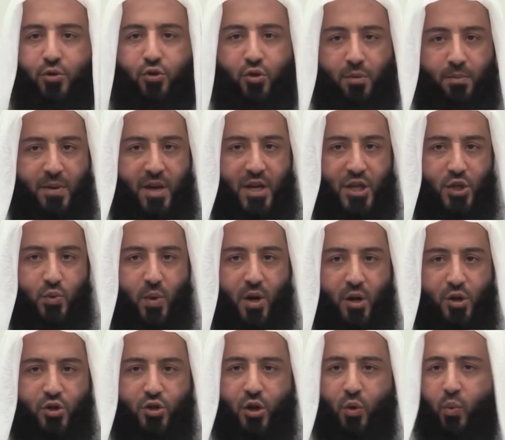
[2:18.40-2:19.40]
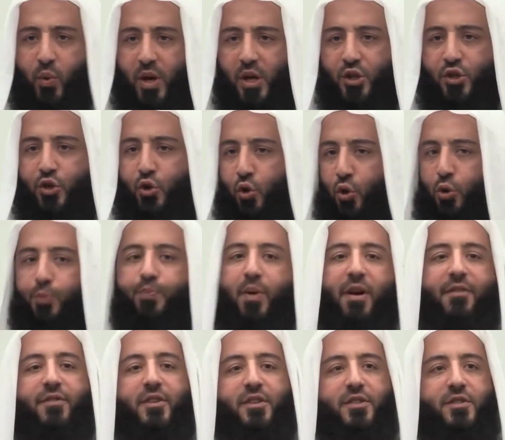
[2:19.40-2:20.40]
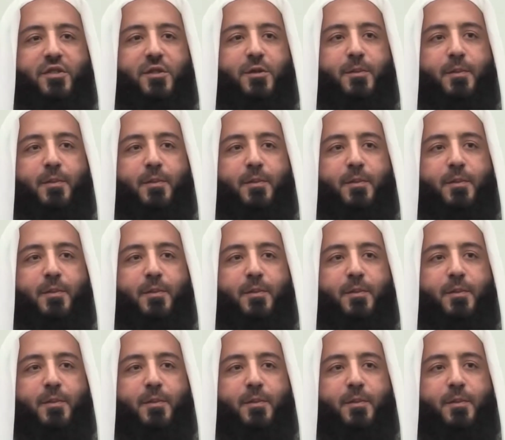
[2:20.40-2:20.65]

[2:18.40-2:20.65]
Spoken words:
to me as well. So we are dual prophets.